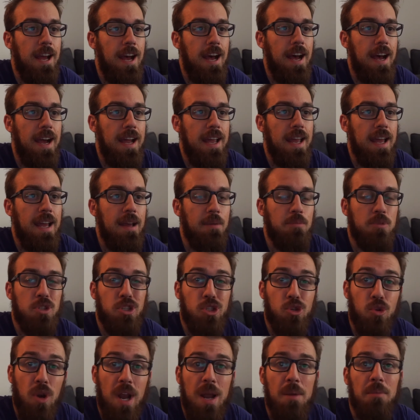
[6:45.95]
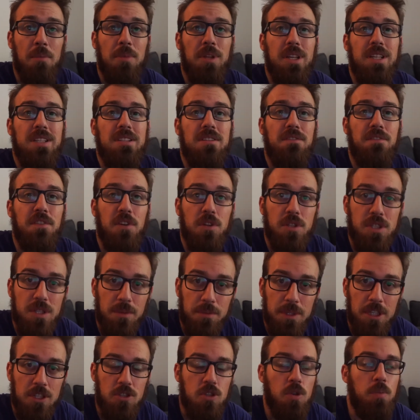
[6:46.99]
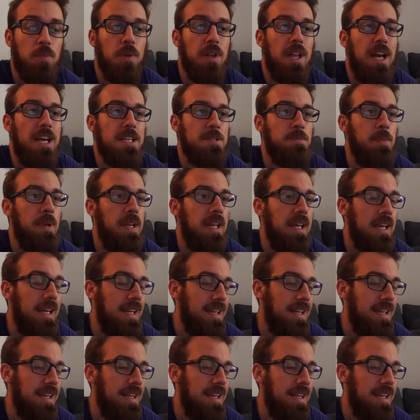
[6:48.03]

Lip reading: I am scrambling to fill something super last minute,